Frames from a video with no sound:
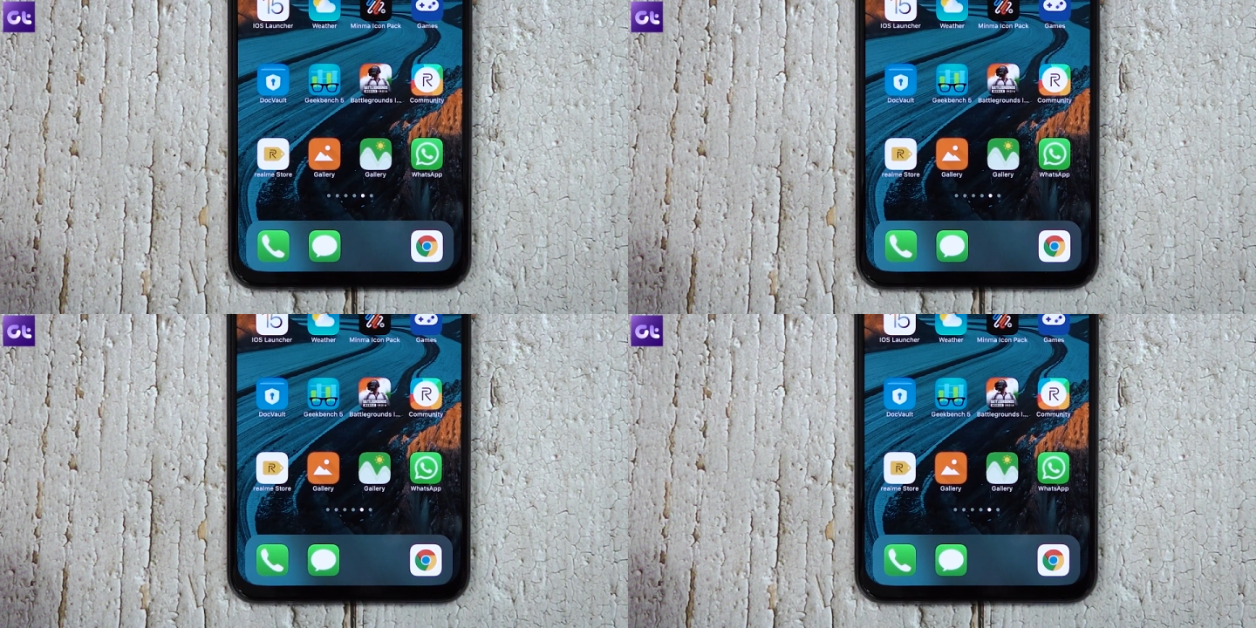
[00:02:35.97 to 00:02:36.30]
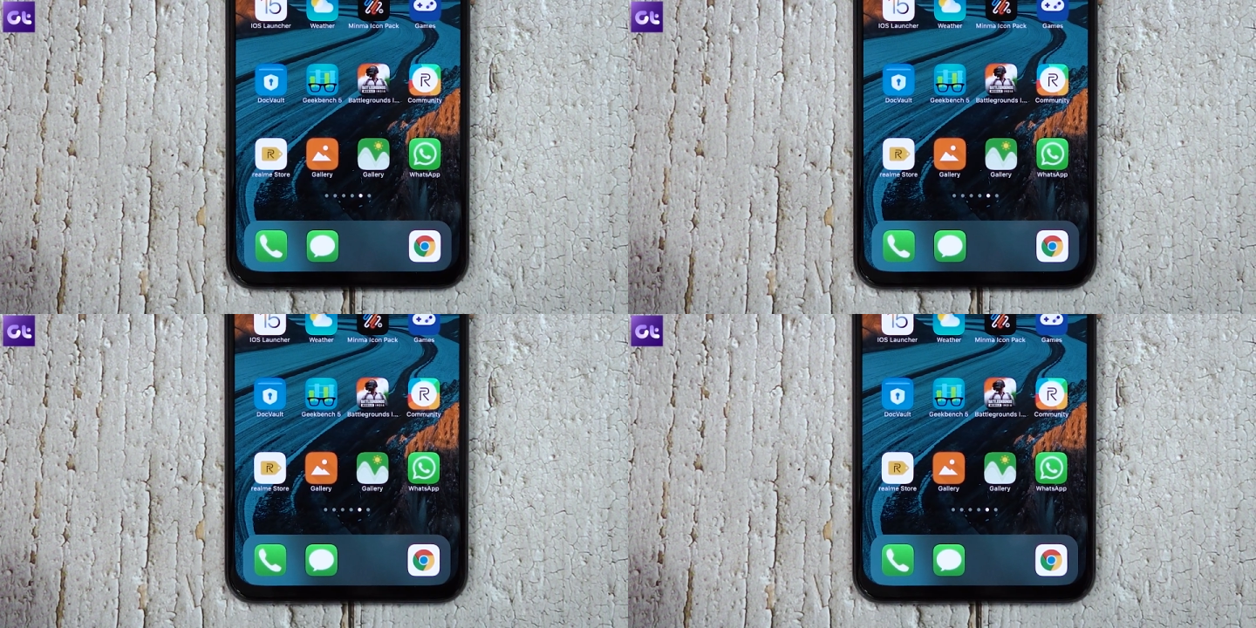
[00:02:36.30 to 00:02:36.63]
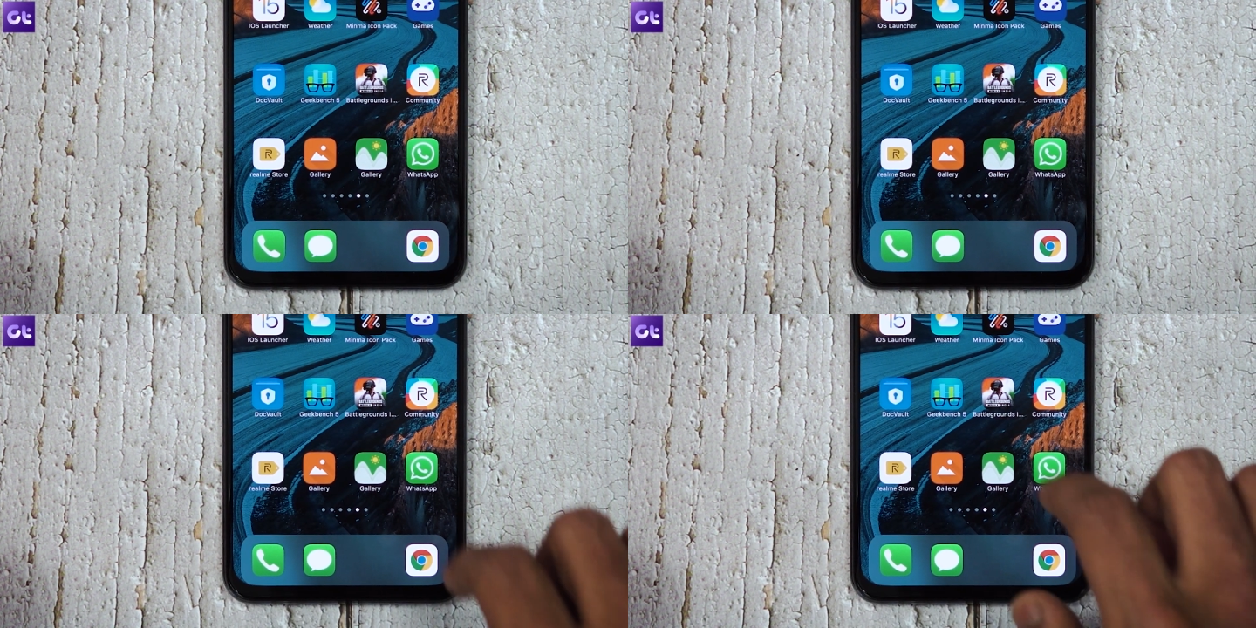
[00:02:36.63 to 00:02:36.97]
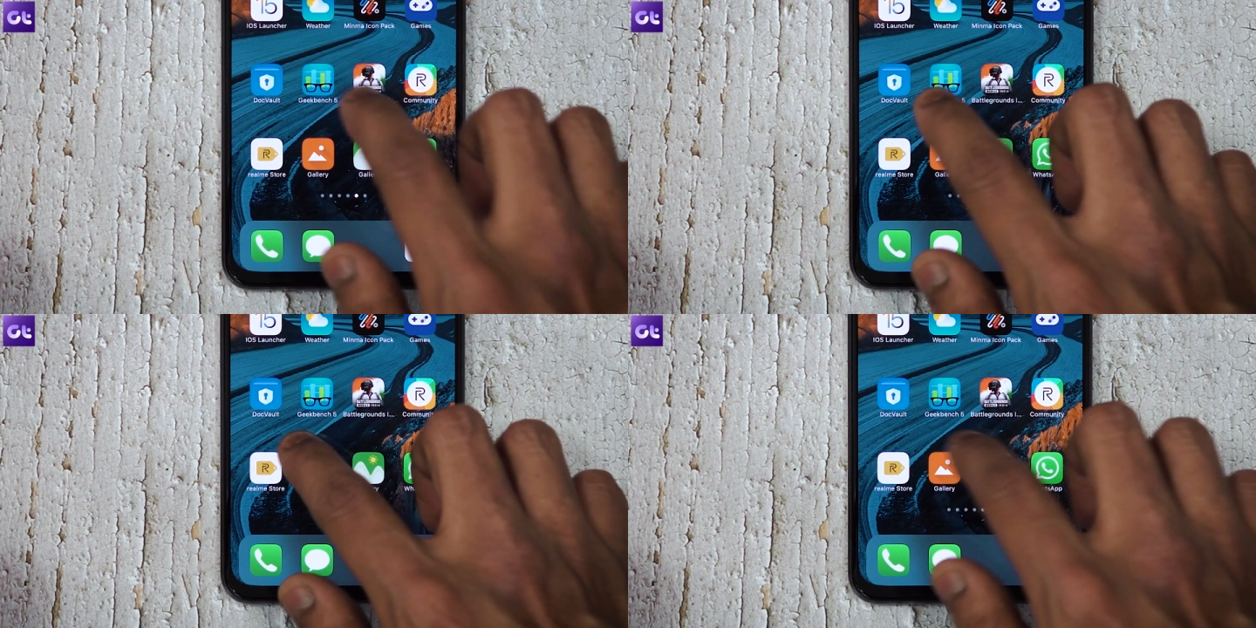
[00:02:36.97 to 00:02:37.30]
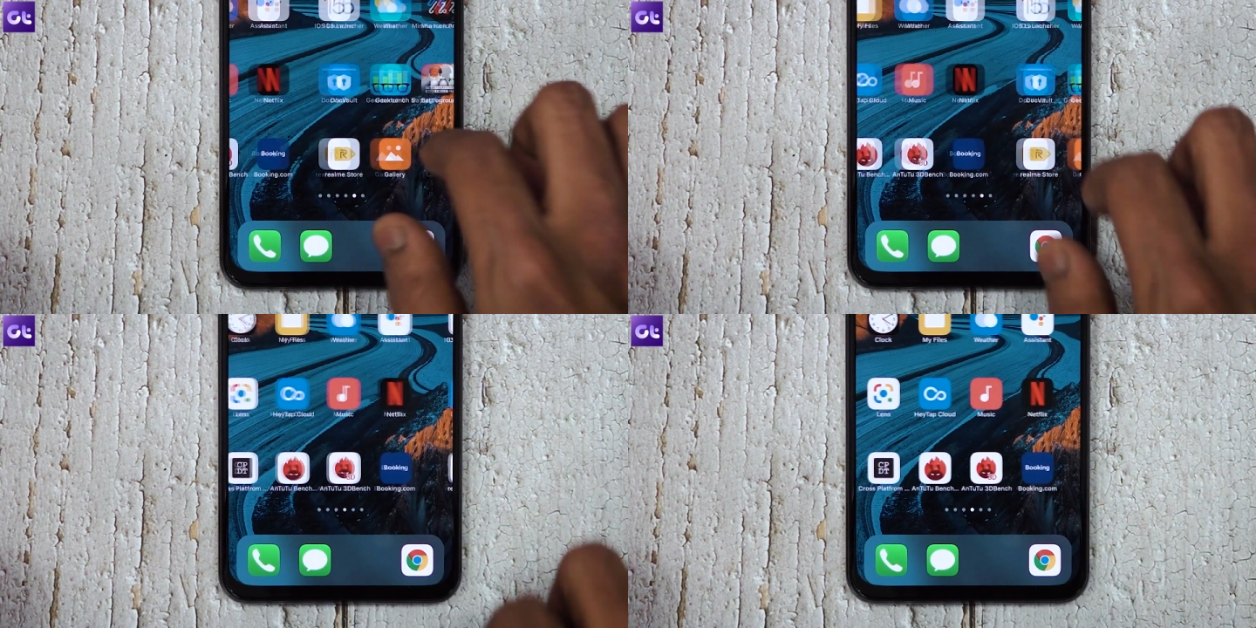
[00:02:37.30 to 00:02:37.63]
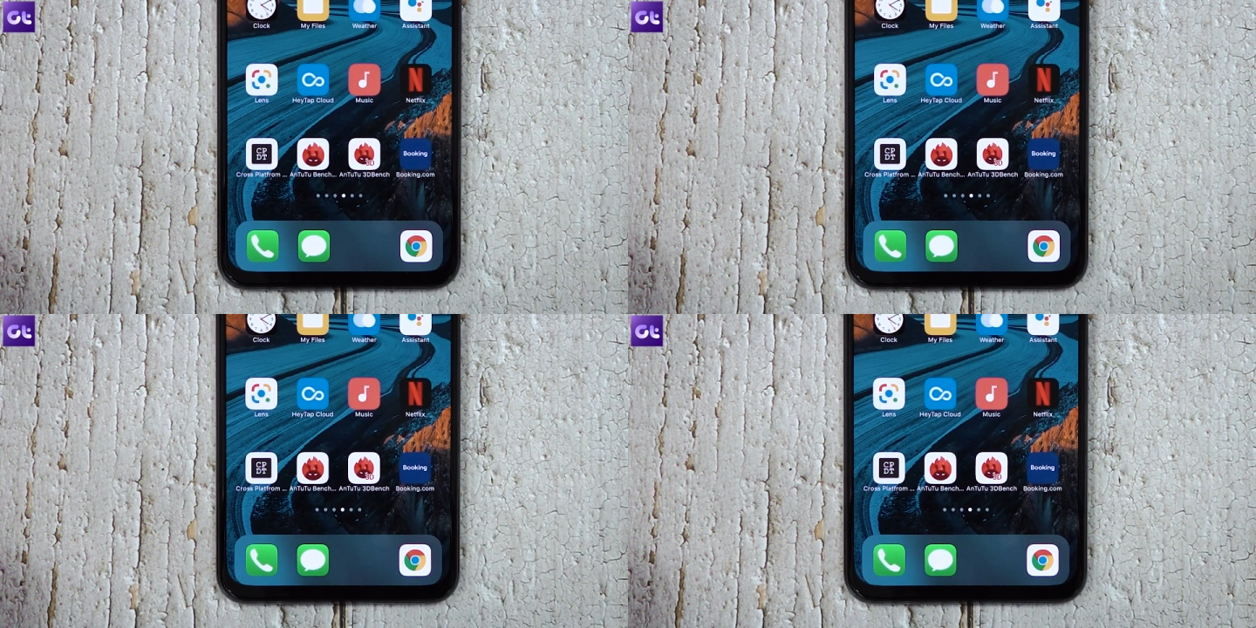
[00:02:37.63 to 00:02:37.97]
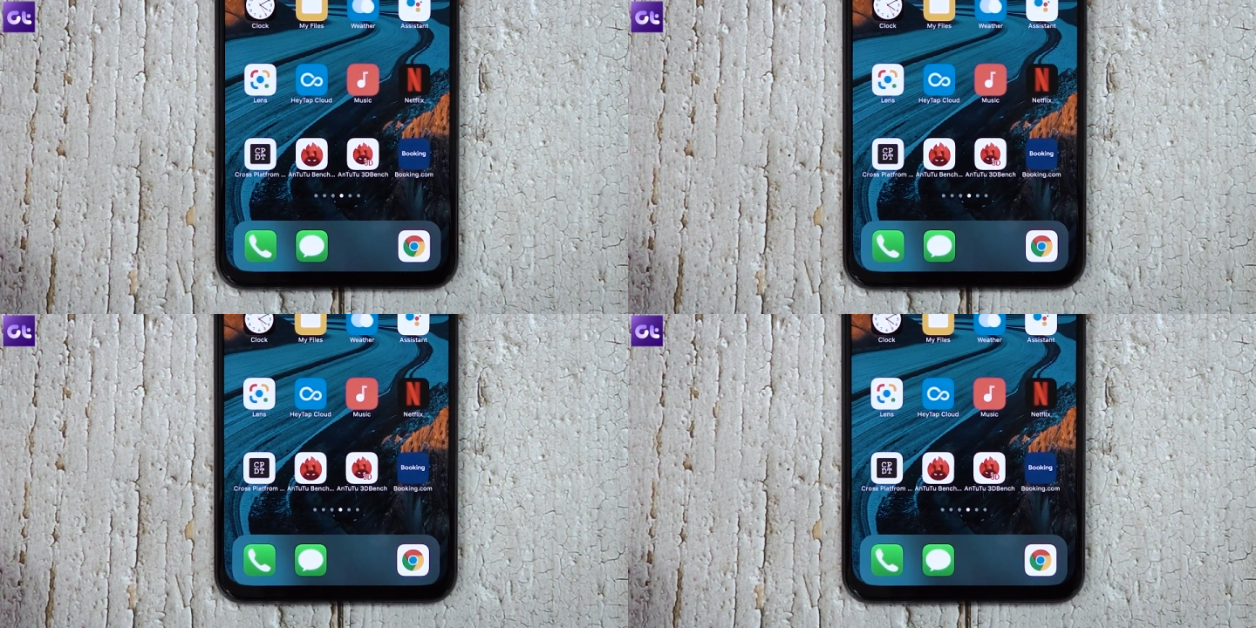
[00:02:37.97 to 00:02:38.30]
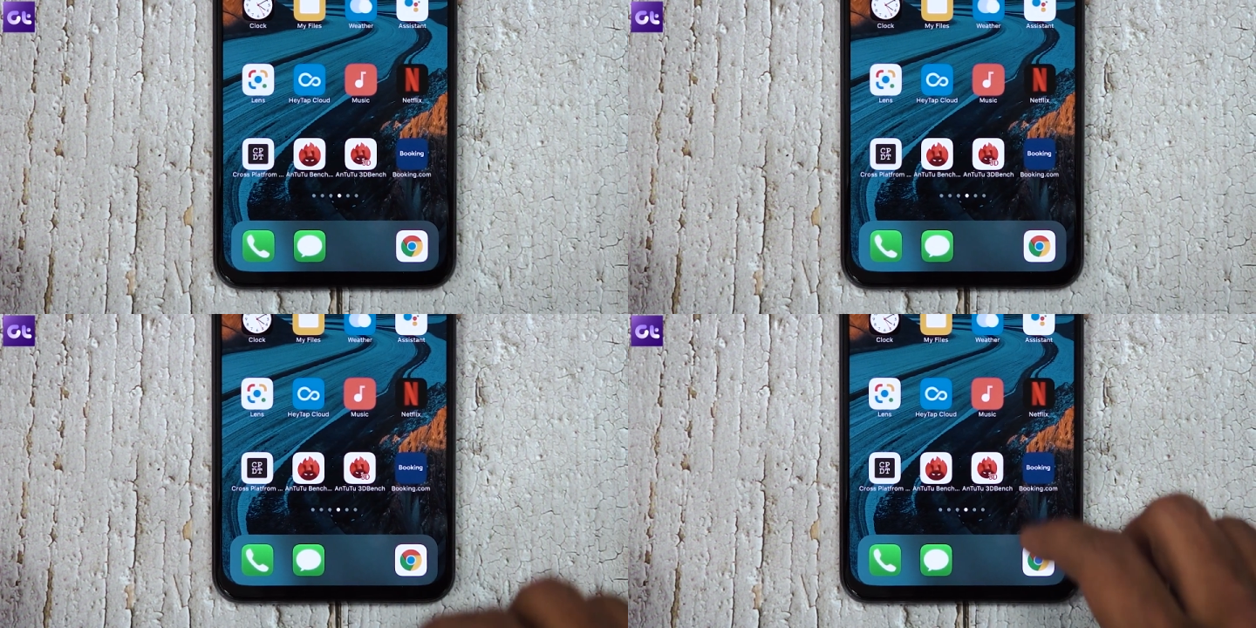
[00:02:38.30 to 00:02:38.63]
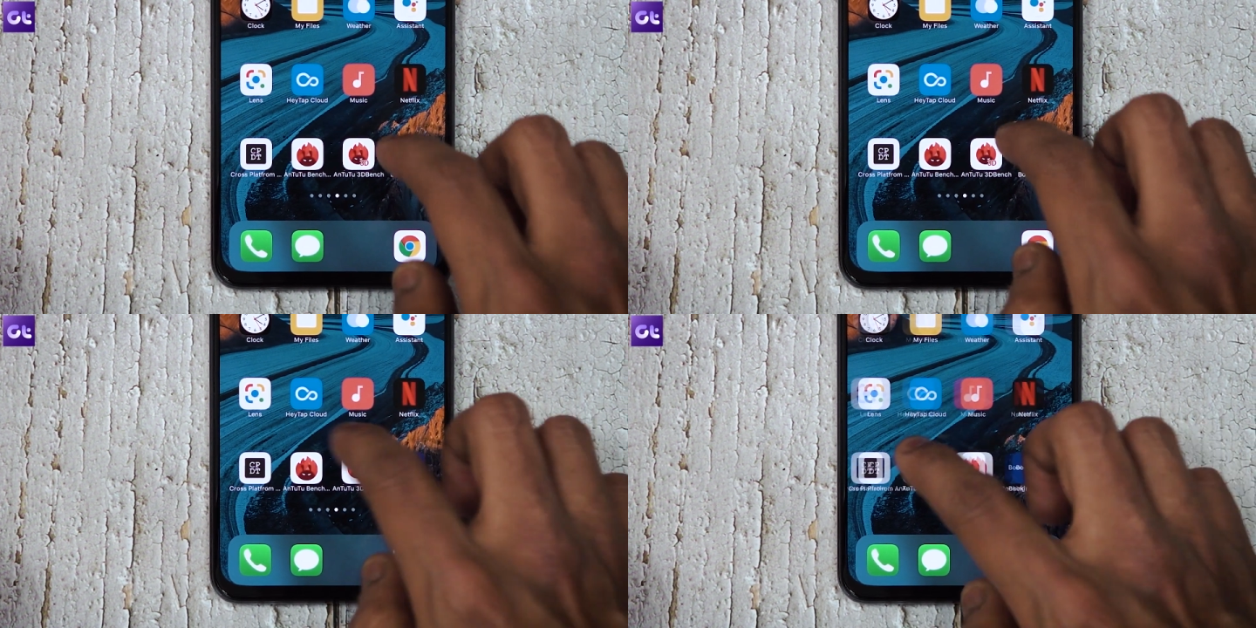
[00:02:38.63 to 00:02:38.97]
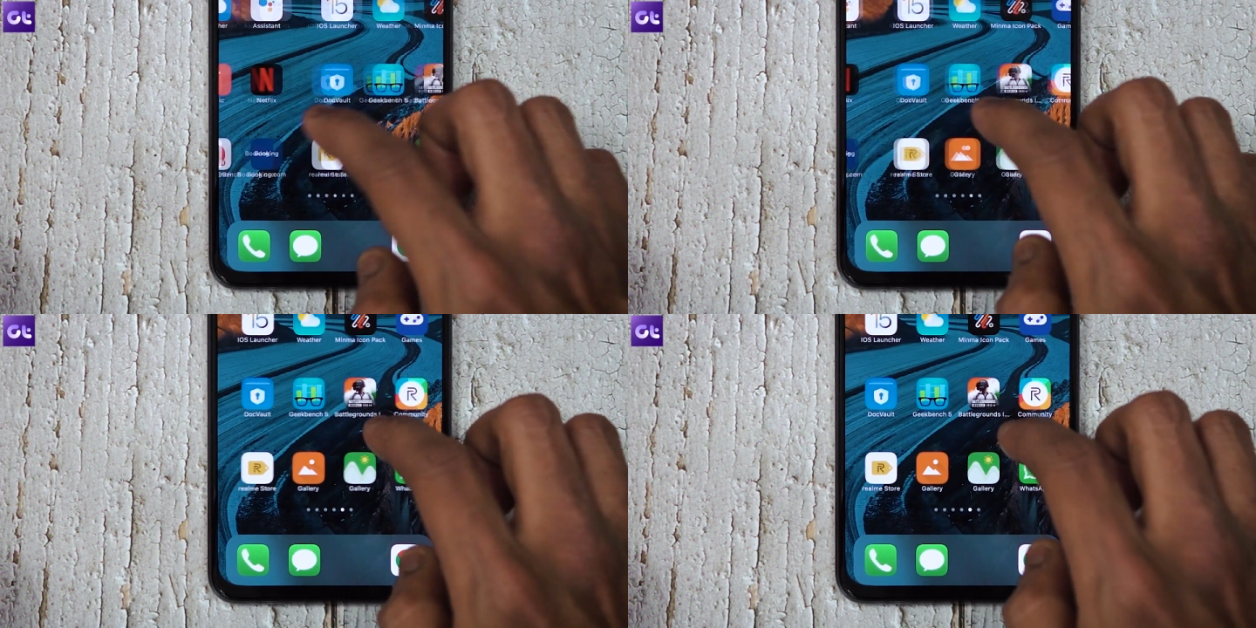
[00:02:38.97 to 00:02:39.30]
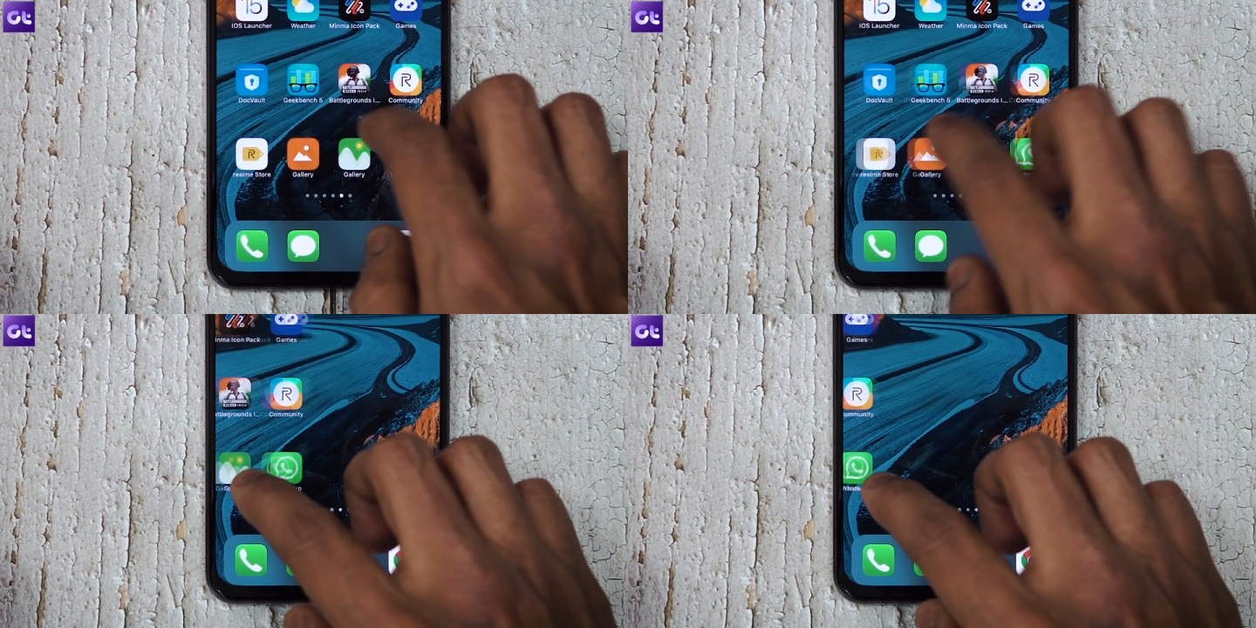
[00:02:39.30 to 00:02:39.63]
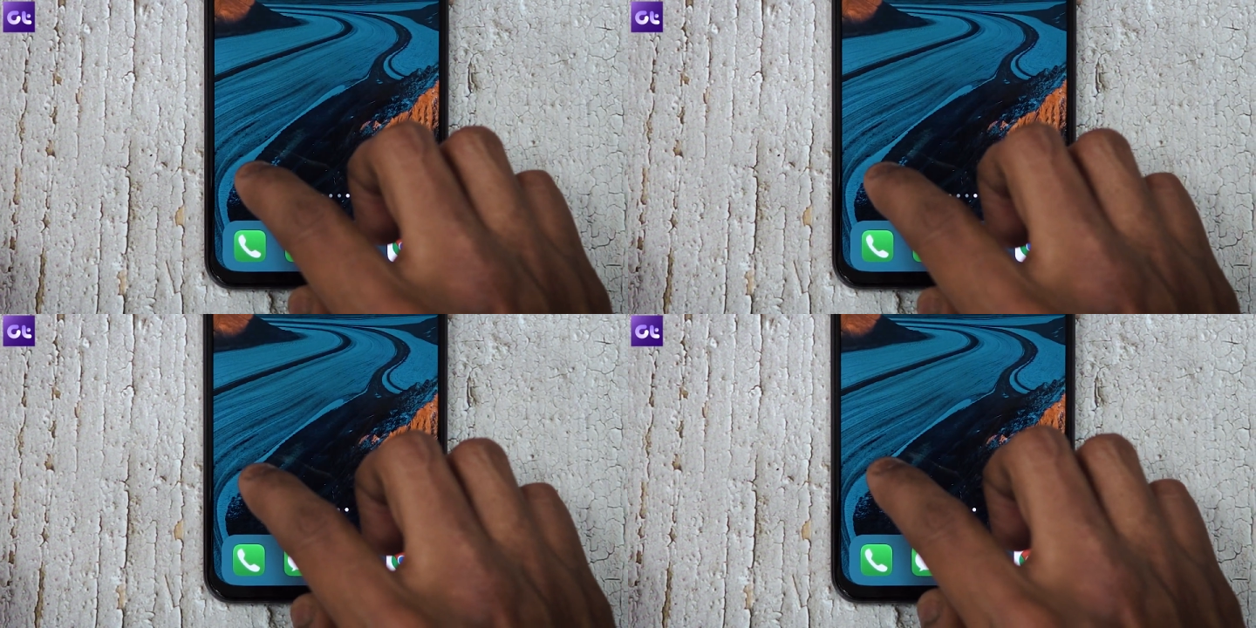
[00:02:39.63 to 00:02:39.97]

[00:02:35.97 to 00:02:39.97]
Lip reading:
[unreadable: no face in view]